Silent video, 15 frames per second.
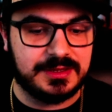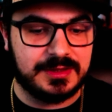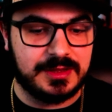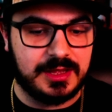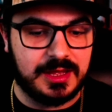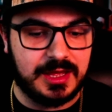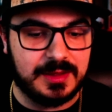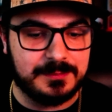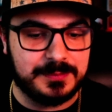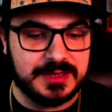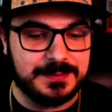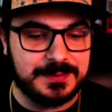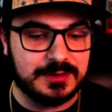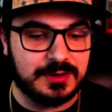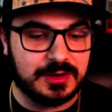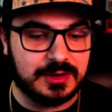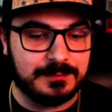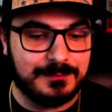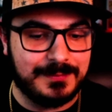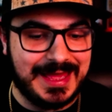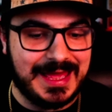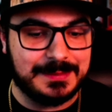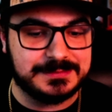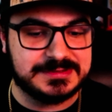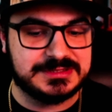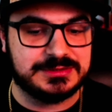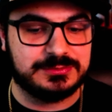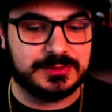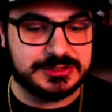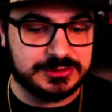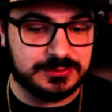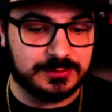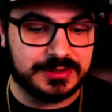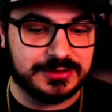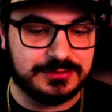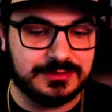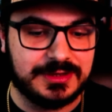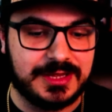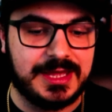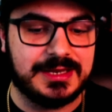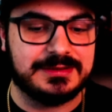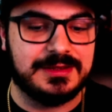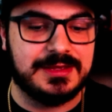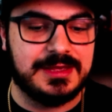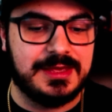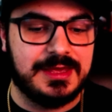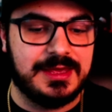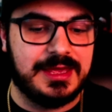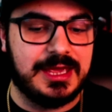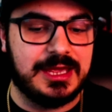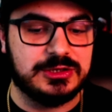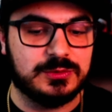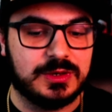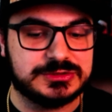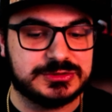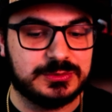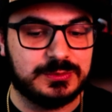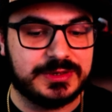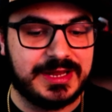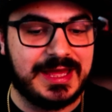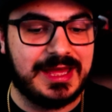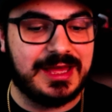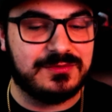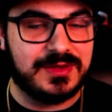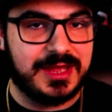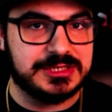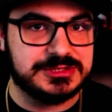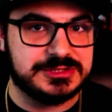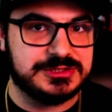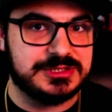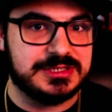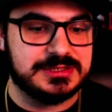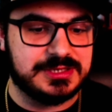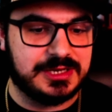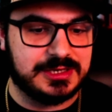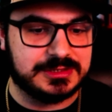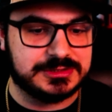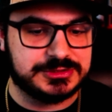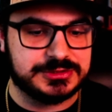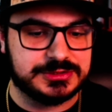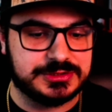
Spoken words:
PBR maps, which you want to do that. And you also want to have HD texture